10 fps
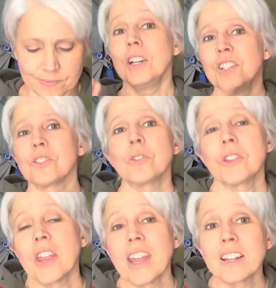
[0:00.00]
So
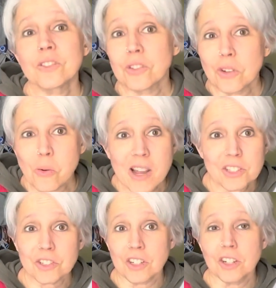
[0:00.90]
to answer the
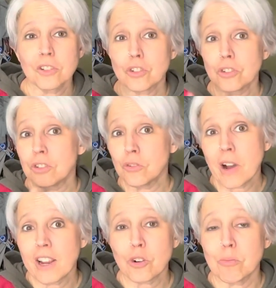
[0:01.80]
question, should you
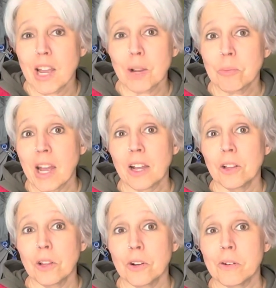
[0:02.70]
hike or backpack
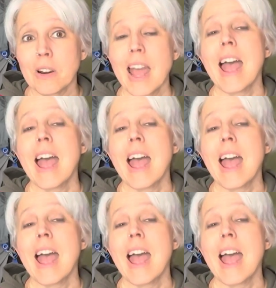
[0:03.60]
alone?